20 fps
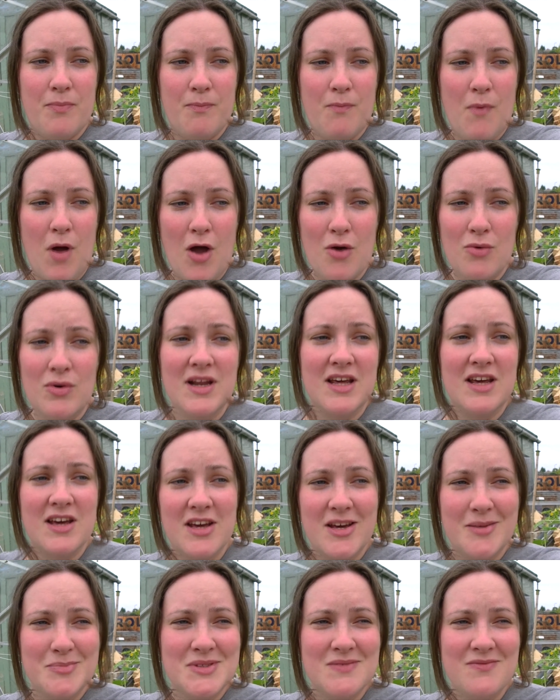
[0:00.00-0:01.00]
only
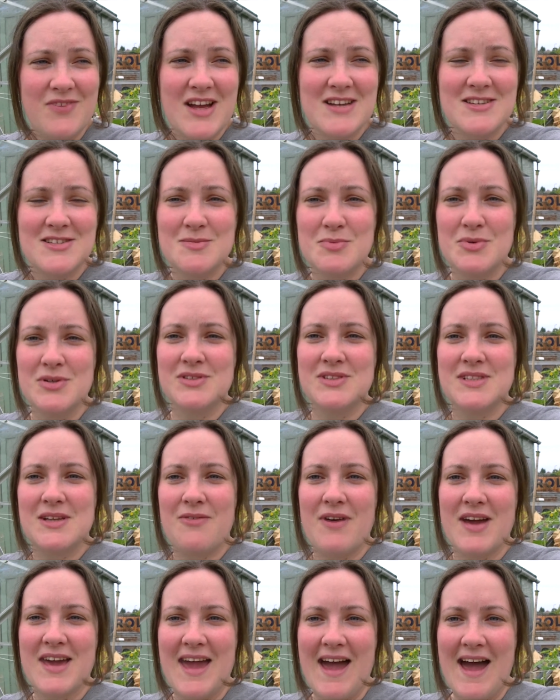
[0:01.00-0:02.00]
herbs and vegetables
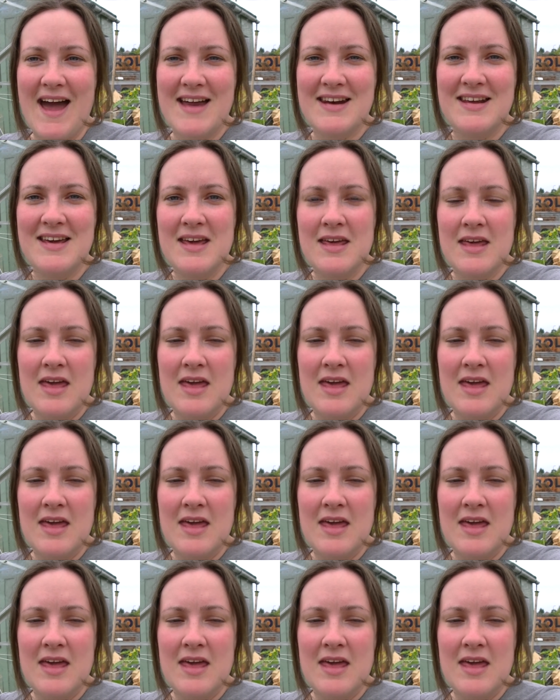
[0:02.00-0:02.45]
if I can,